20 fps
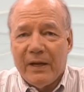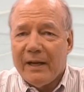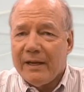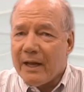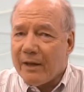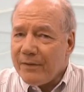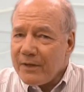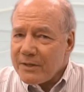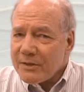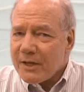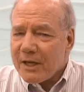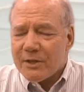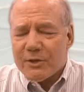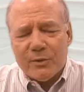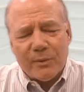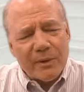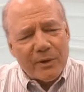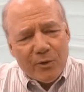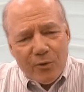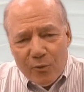Now these kits
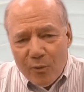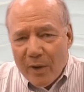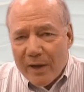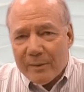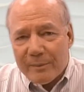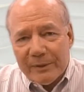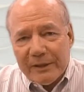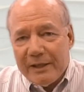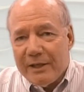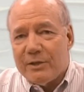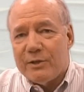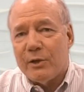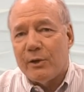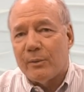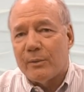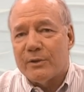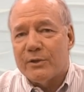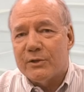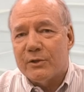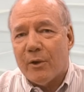are incredibly easy to
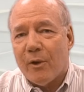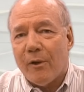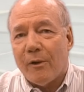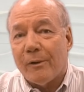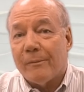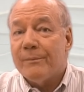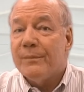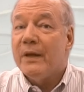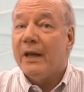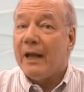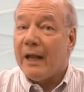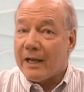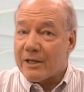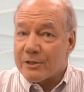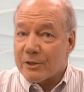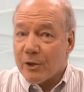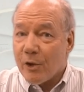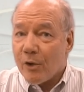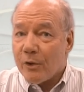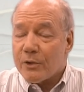install as
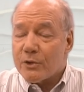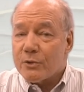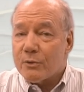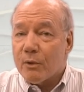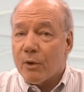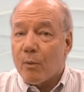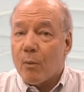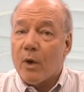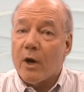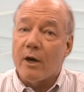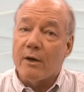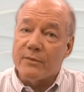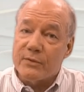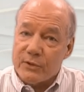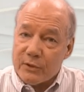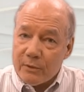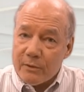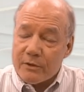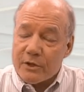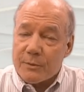long as you're aware of
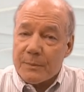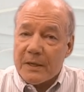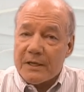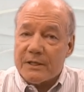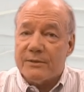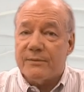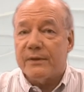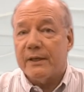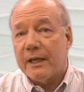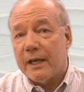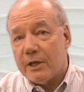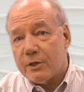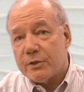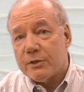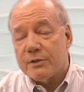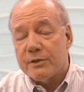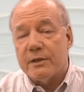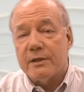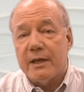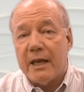certain
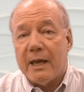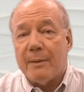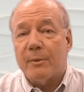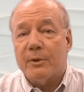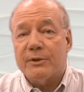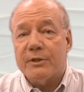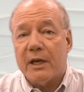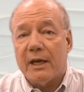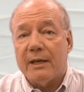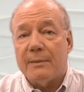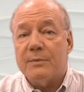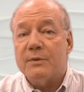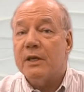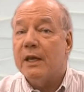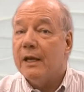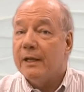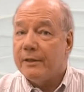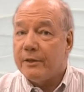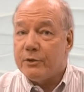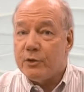specifications and cable types
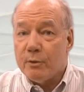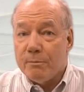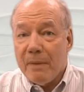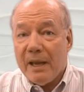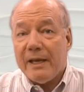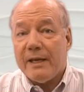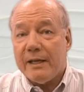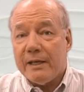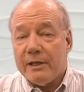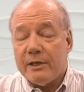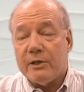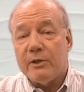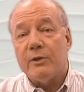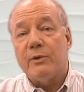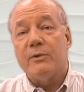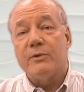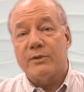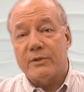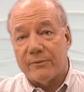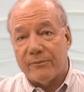that you may need to
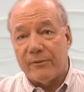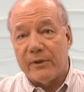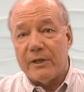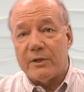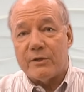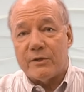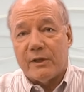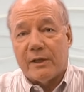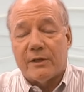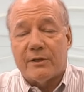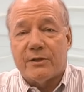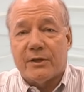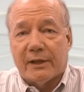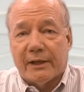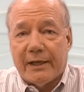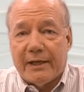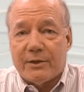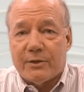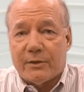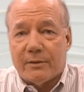use to finish the
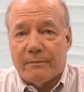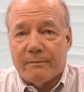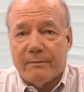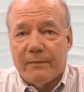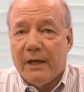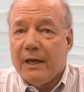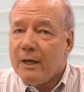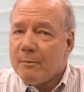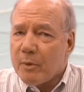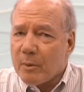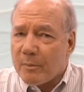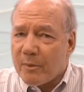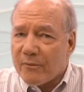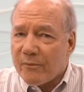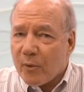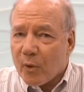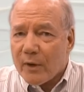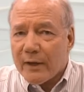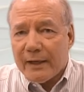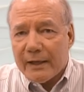installation. But
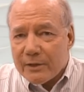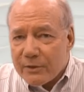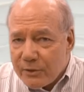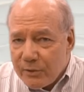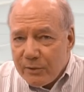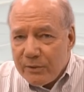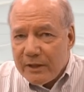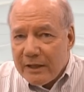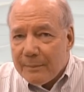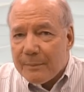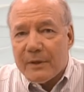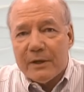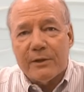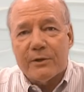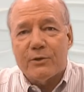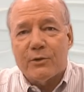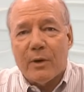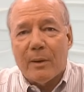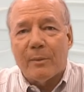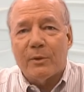before I get too deep into the
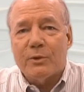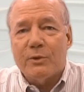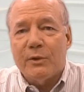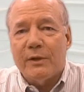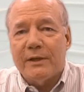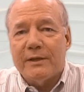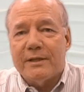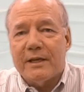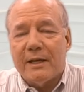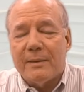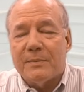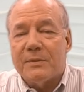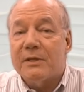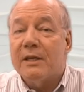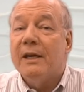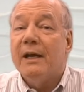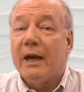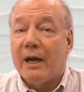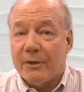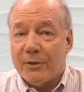troubleshooting tips,
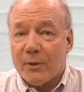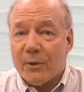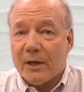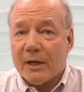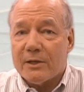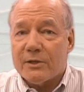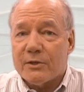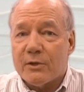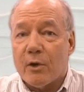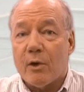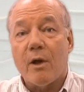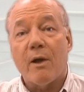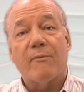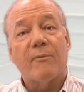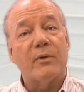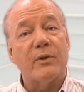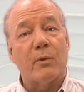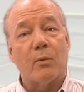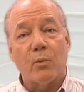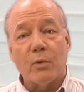I thought I'd start off
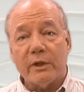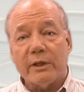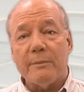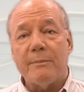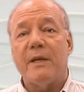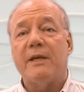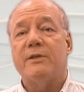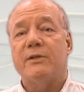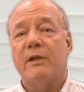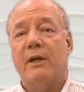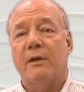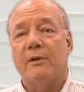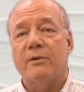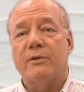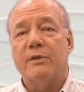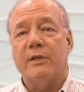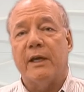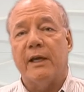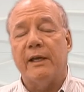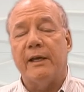with a really basic
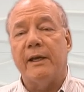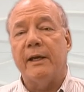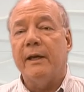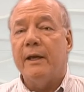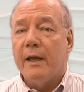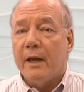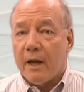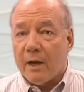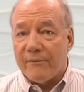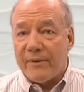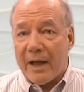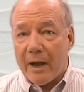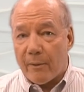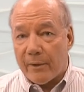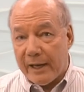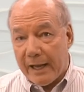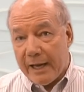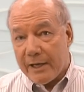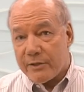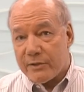understanding of how an
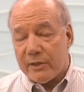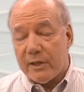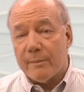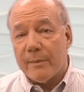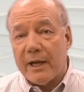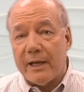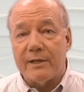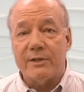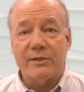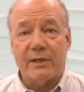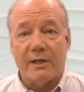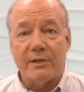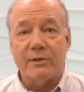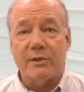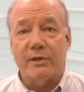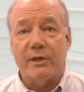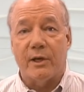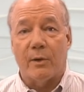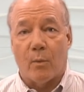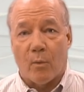HDMI extension
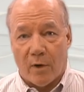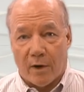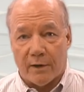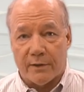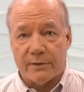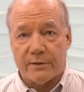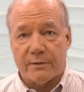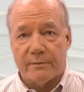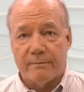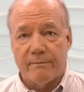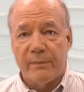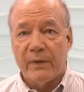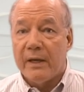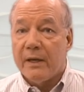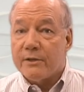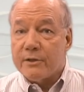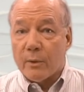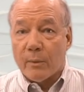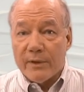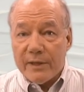kit works.
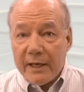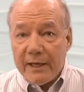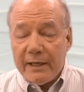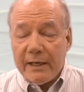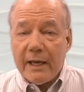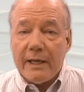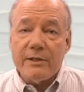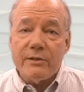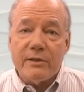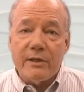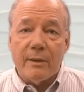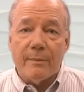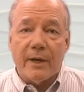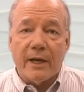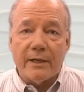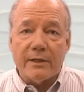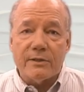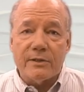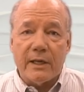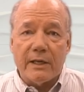So with any HDMI
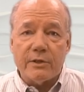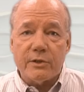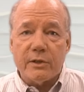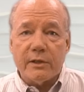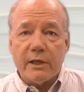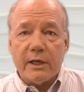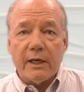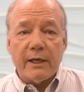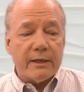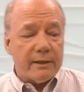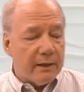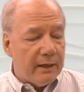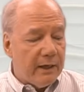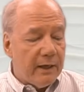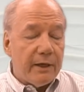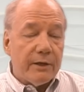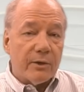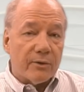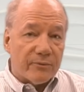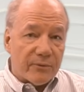extension kit,
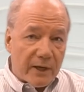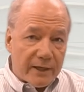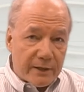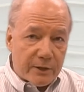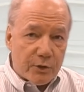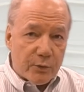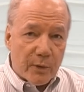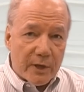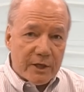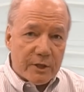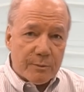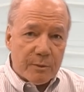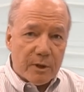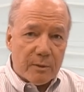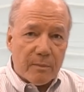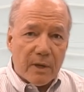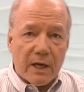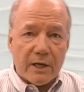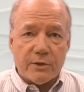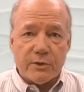you'll find a transmitter
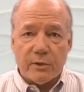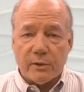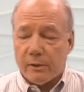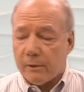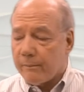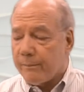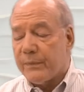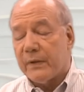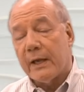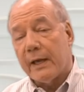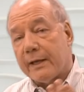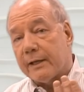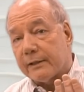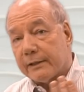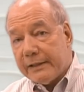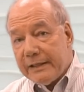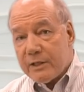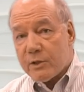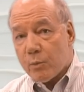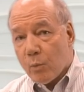module and at
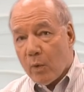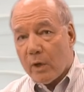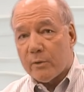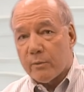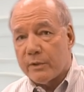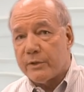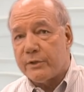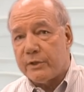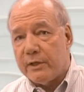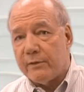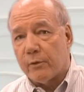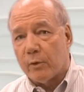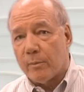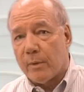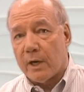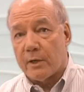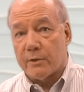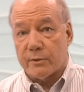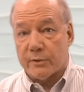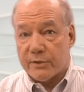least one receiver
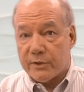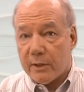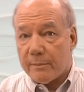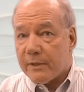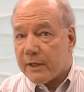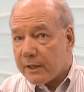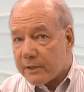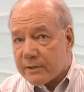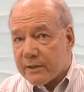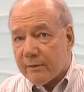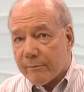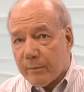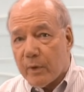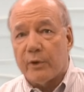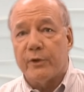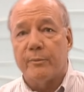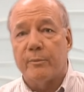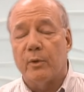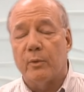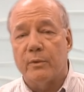module. Some kits have
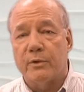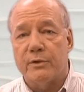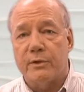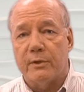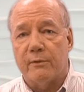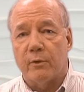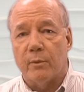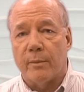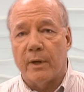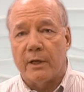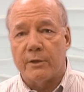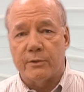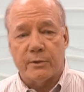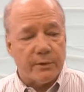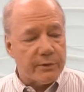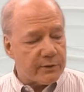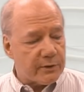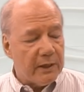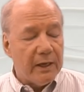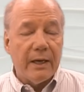multiple receiver
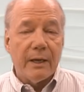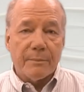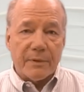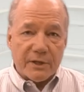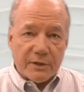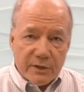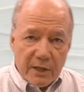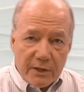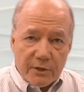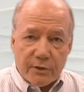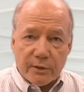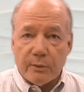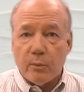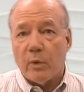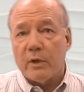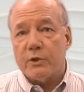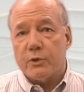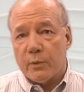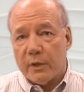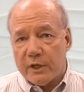modules, but essentially
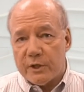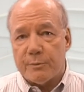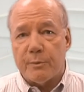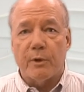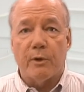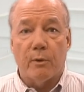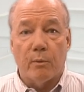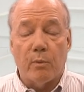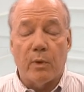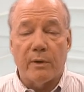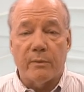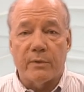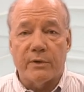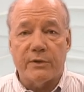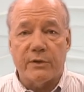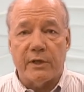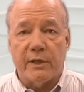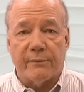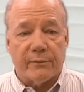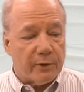one transmitter and one
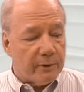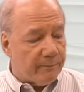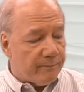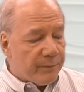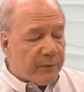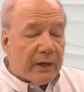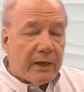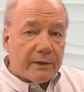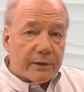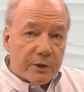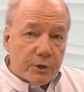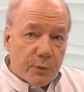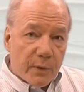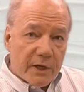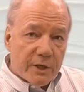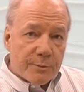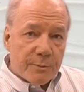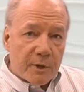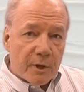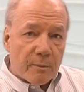receiver. The
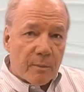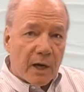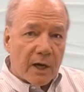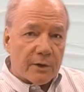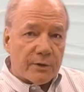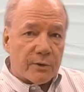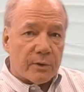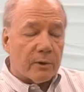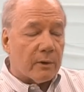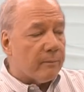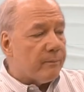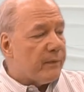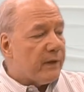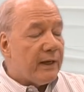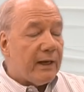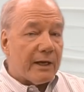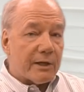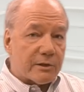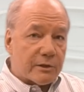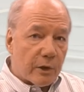transmitter module
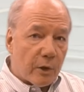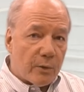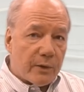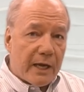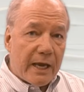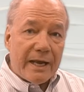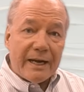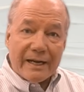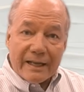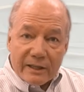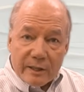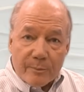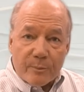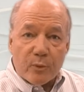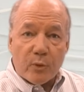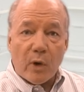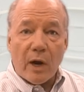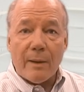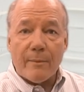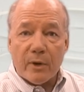is located at the
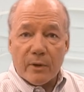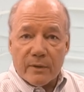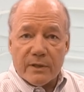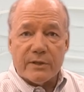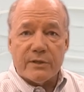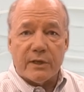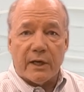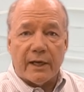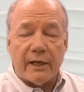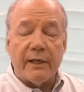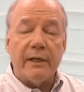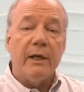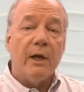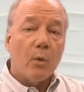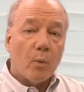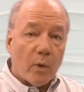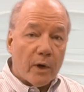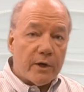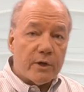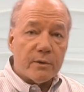primary site
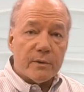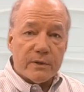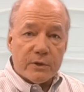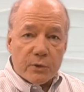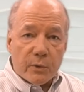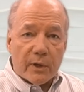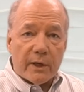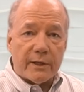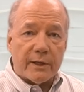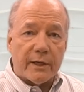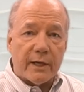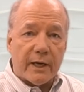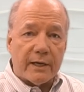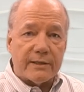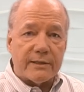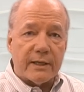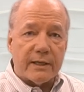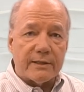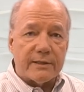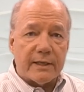where you're enjoying the
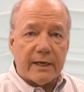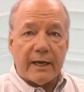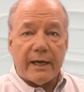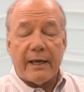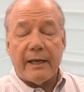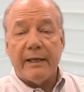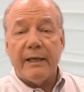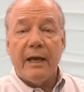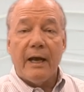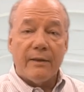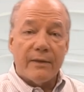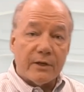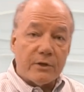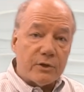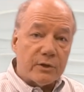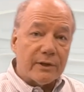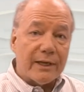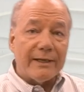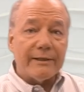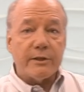content today that
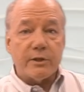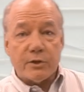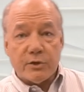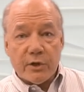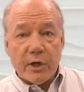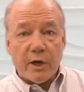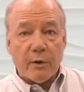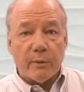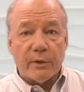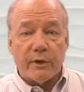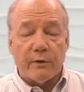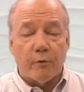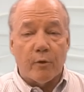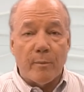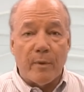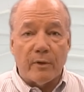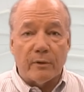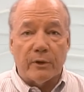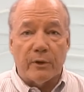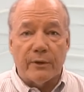you'd like to share with the
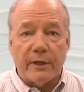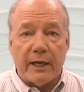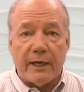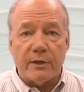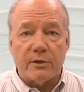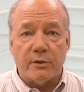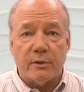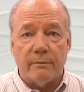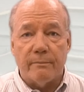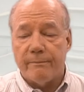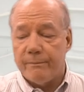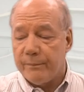remote location.